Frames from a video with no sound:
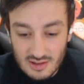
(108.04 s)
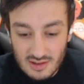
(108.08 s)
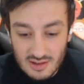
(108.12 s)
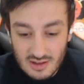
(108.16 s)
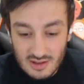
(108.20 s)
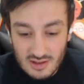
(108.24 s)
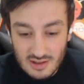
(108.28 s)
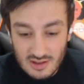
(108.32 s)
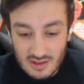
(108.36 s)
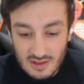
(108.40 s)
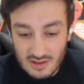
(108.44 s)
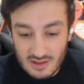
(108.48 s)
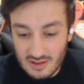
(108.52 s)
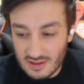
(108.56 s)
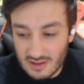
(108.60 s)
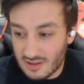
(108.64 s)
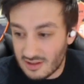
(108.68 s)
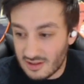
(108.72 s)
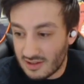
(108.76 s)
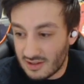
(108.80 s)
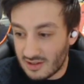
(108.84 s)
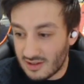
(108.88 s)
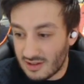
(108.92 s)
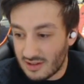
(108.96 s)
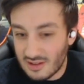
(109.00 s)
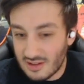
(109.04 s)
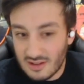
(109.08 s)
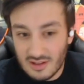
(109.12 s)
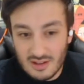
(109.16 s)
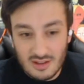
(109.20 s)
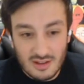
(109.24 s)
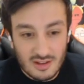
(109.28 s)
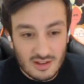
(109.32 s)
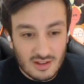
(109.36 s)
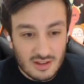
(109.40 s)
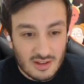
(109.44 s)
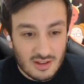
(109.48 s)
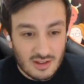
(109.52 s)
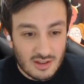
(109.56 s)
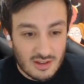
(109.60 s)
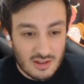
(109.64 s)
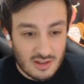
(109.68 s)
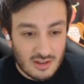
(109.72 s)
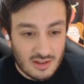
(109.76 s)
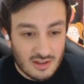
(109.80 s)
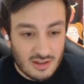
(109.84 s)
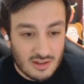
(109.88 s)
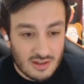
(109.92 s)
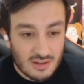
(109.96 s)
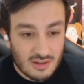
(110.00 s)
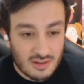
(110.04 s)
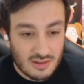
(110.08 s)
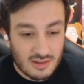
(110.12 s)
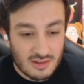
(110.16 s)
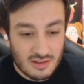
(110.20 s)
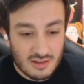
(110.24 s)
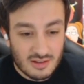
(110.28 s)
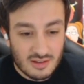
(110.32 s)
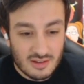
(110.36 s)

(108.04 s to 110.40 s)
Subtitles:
(no one is talking)